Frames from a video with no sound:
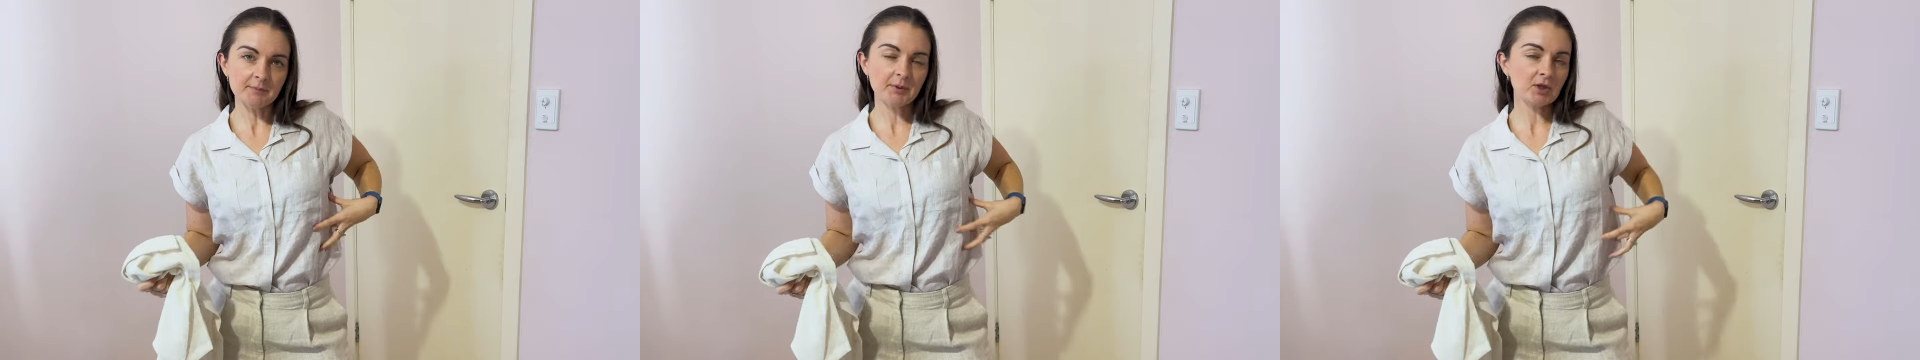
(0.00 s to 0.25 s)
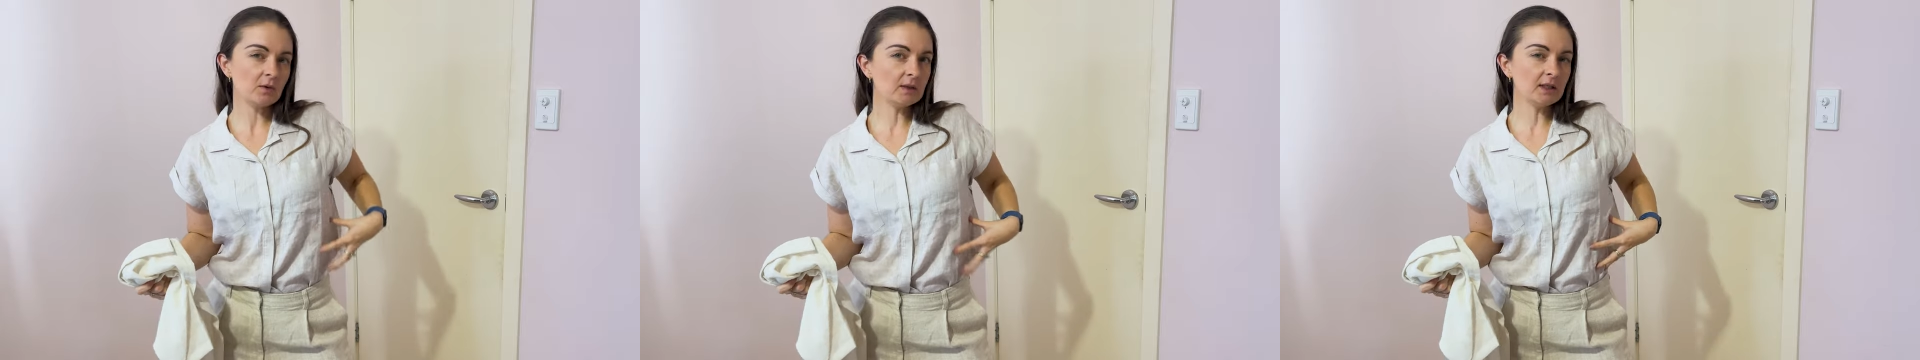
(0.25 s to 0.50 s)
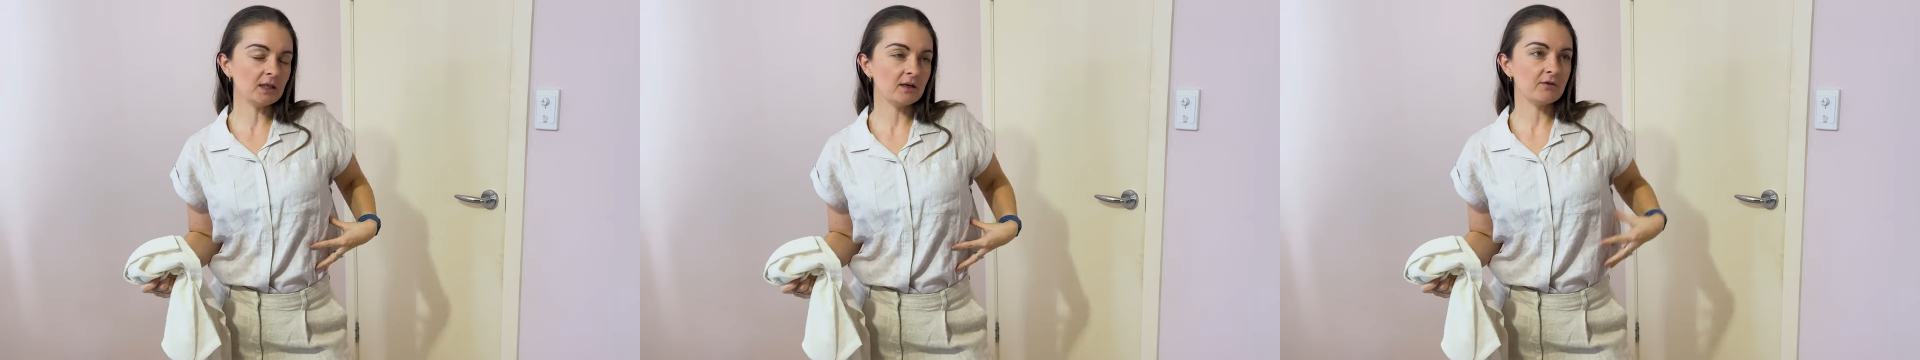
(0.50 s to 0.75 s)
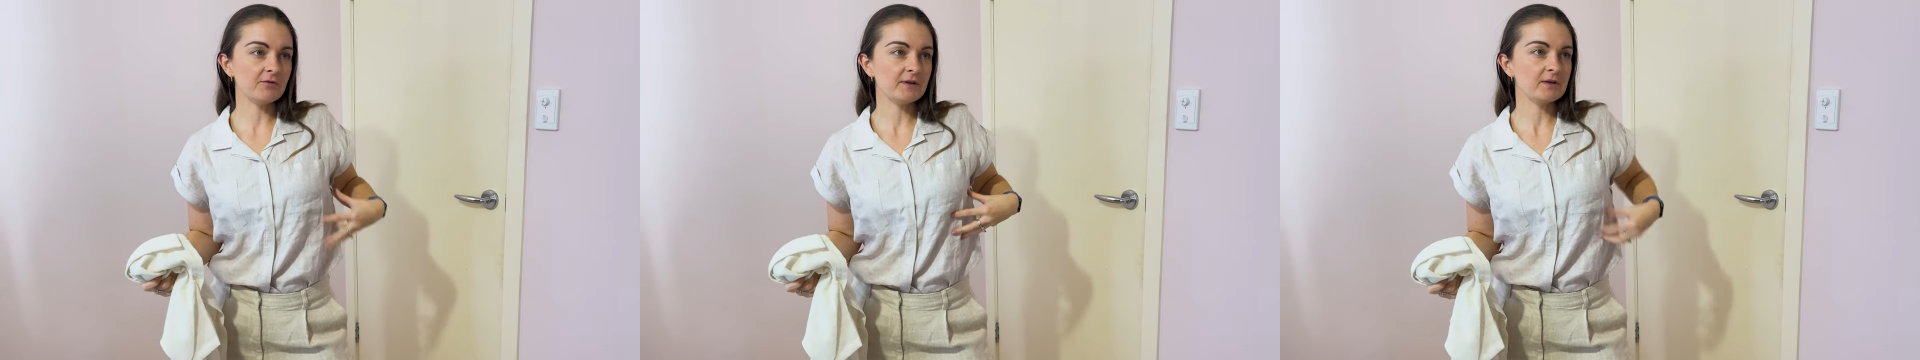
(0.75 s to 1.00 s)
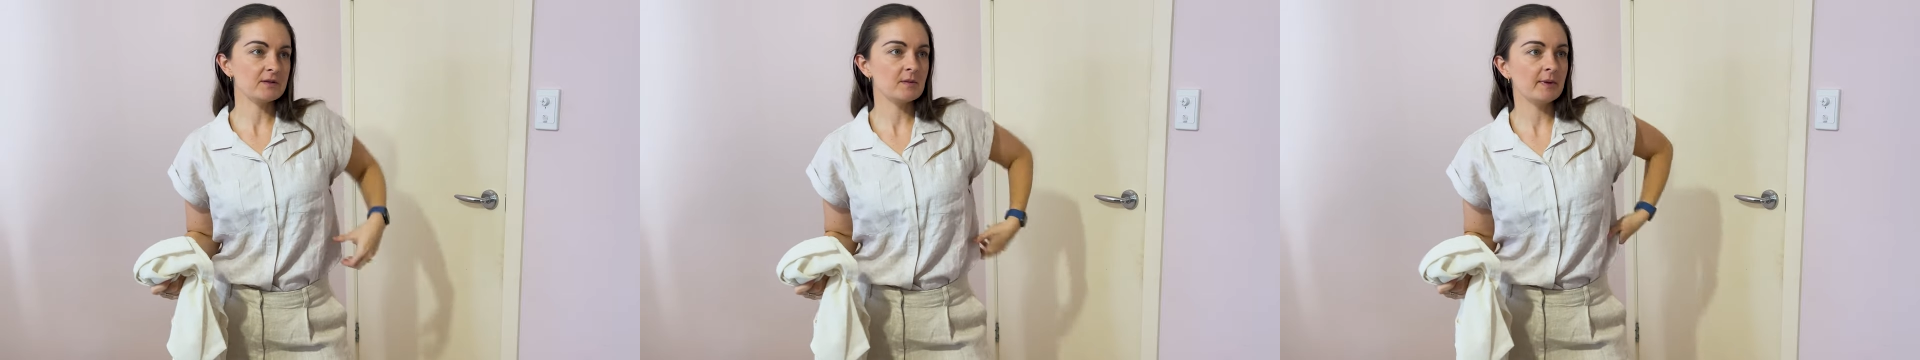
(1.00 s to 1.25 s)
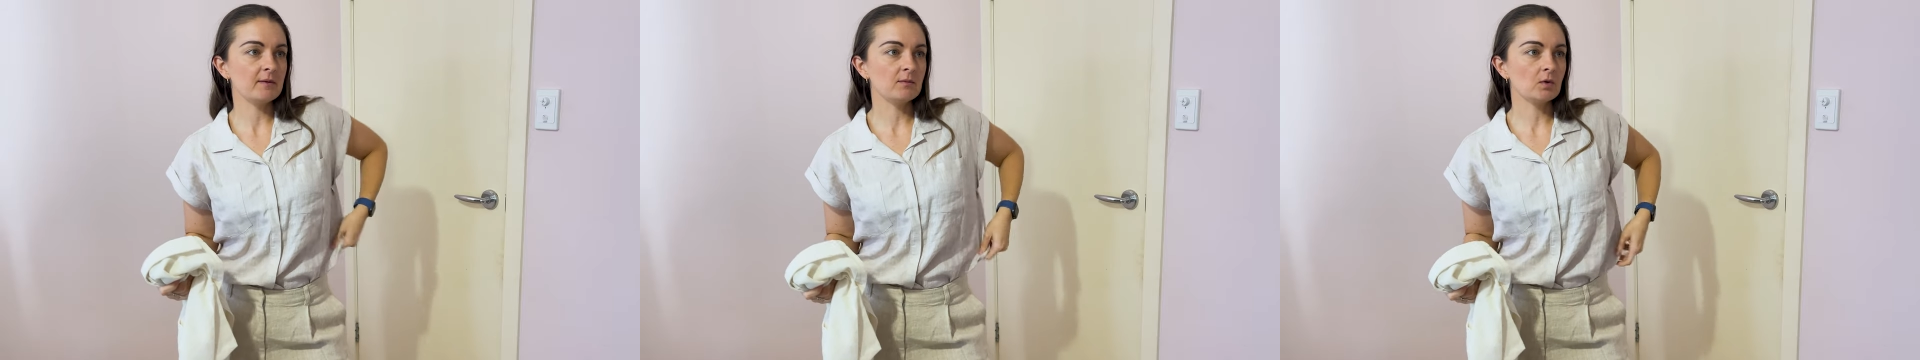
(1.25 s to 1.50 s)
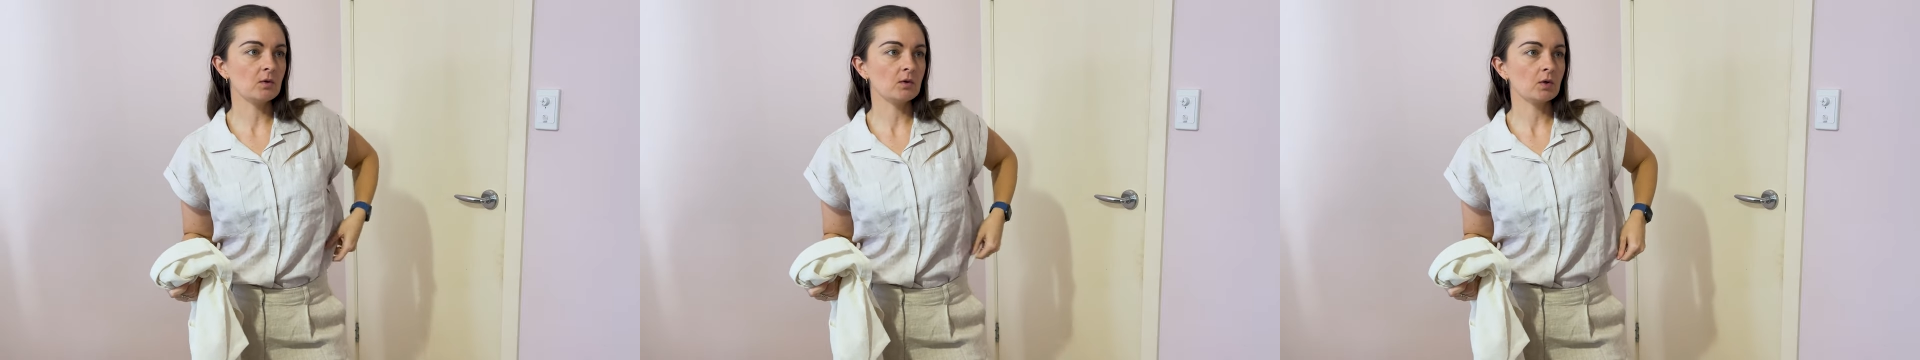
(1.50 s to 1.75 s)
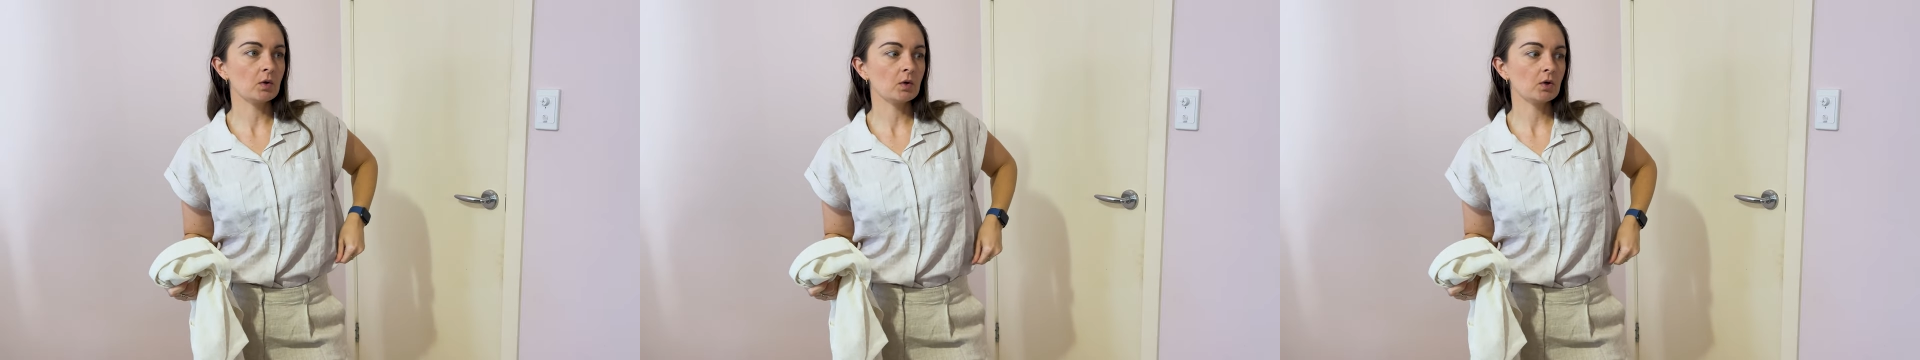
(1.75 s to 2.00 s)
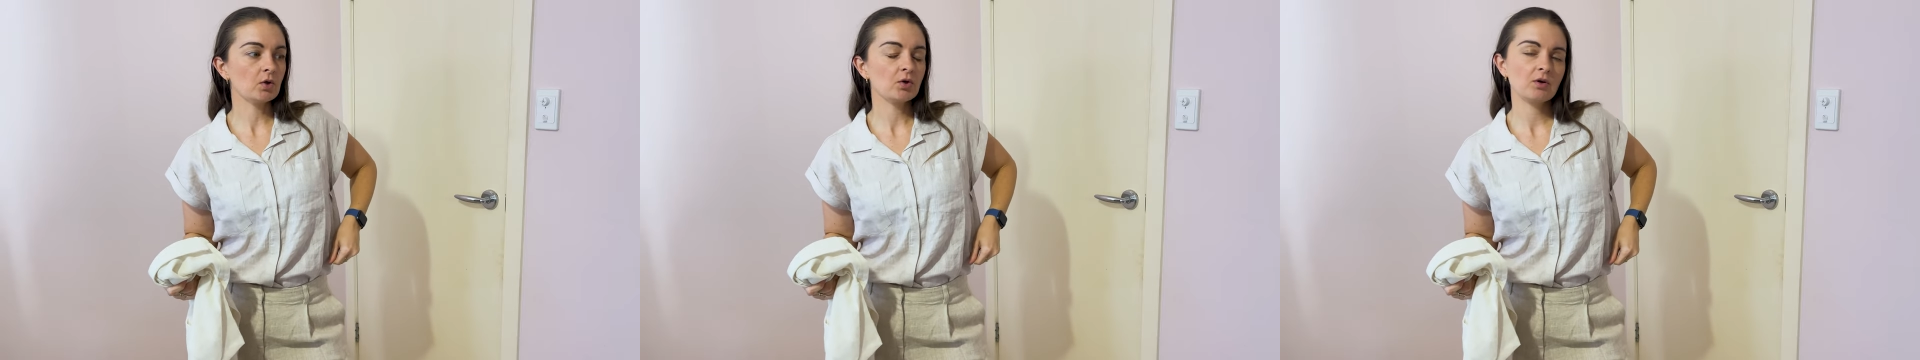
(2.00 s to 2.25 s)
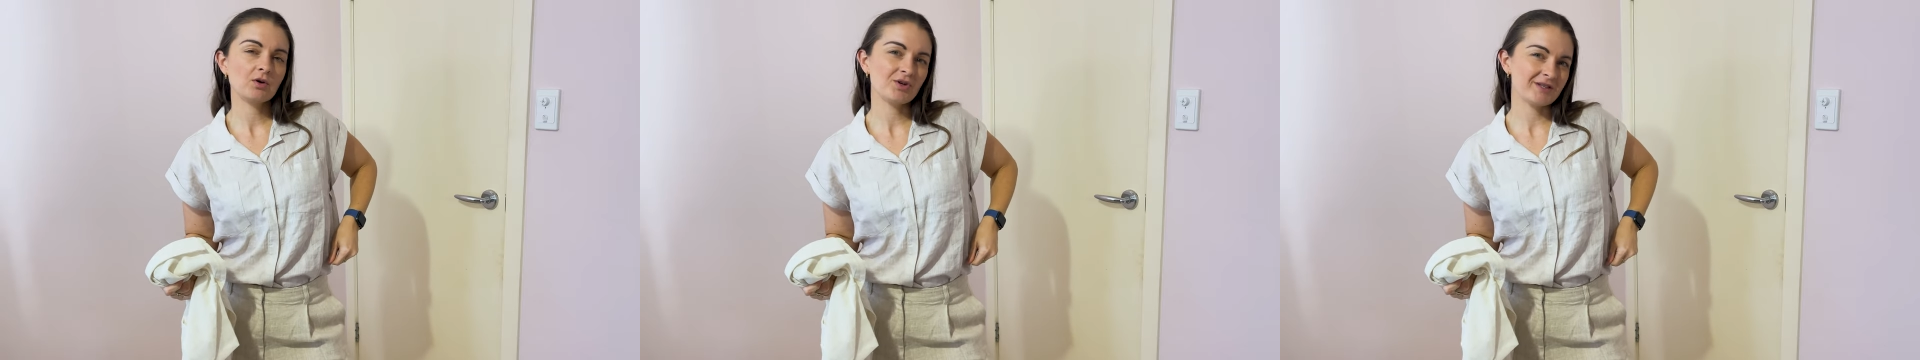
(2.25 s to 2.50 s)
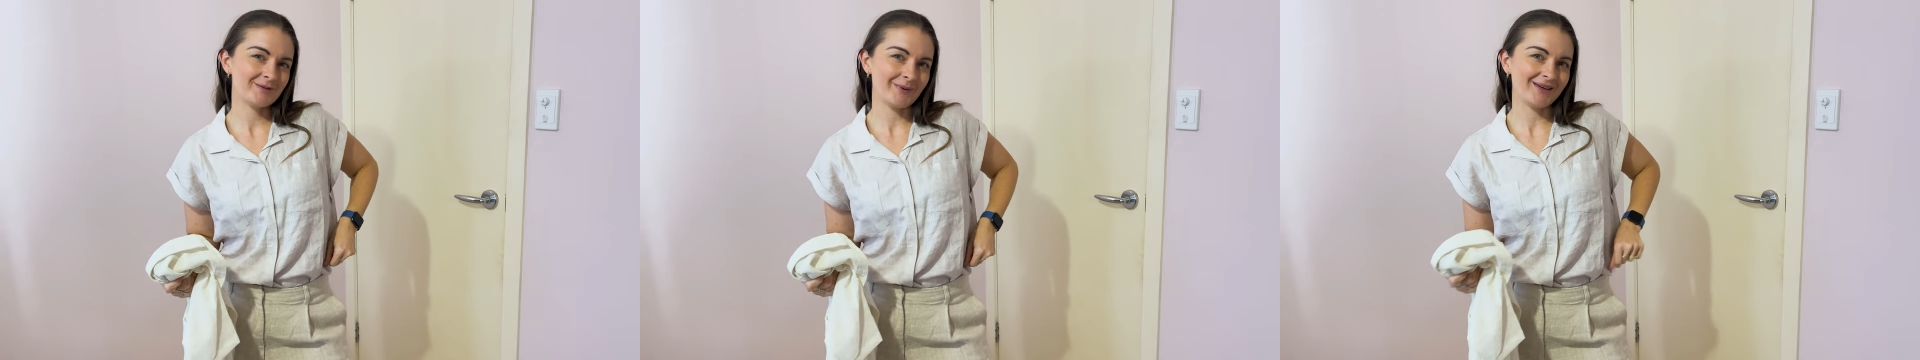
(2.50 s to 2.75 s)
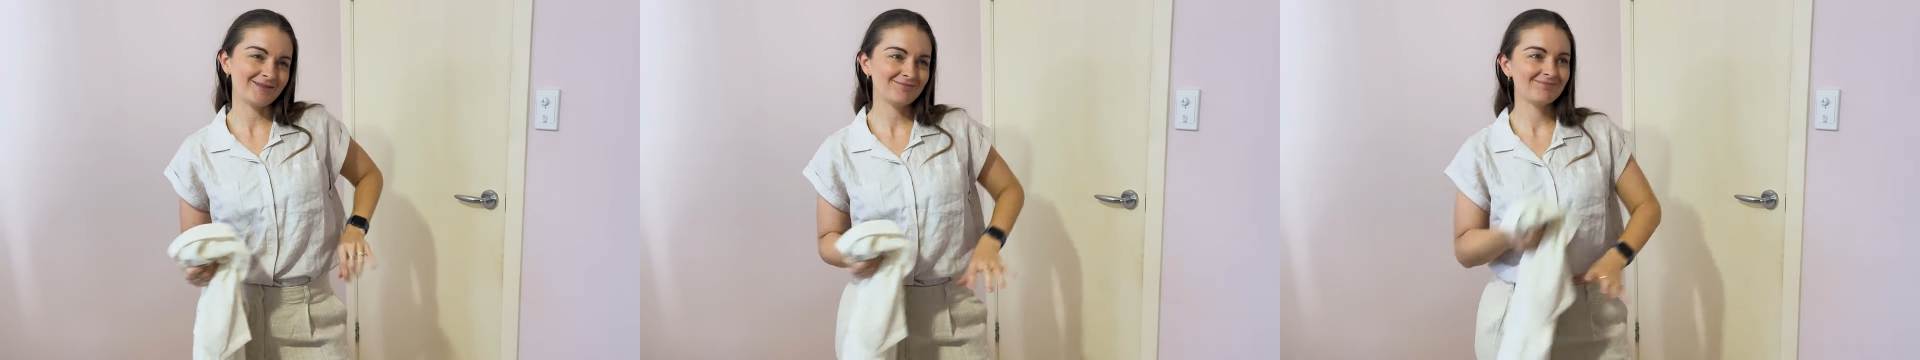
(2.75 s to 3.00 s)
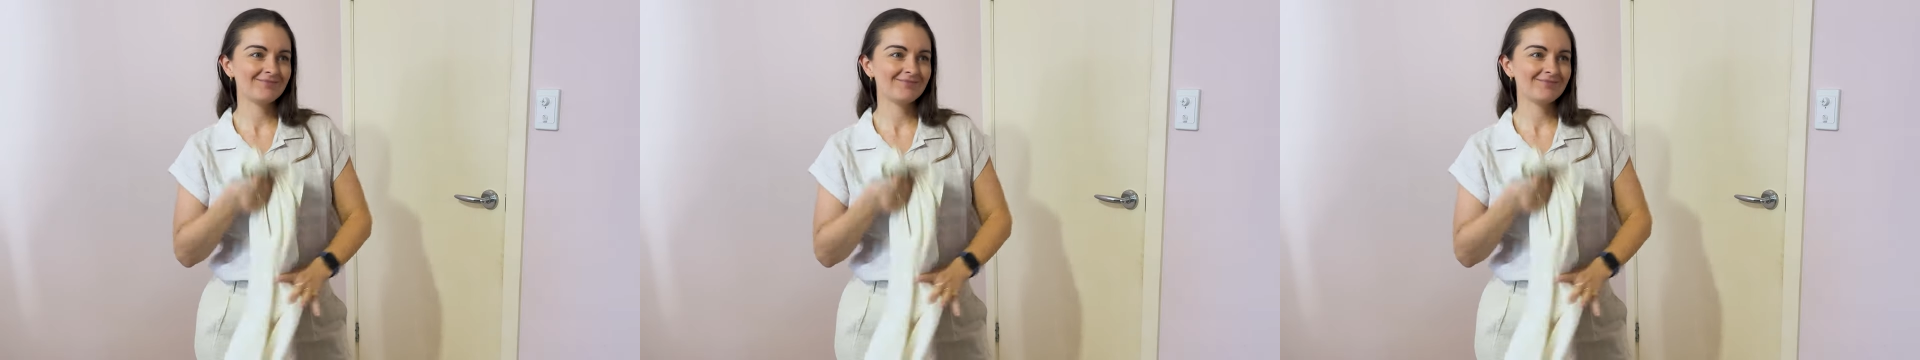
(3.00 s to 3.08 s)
pure linen feels a bit more crispy.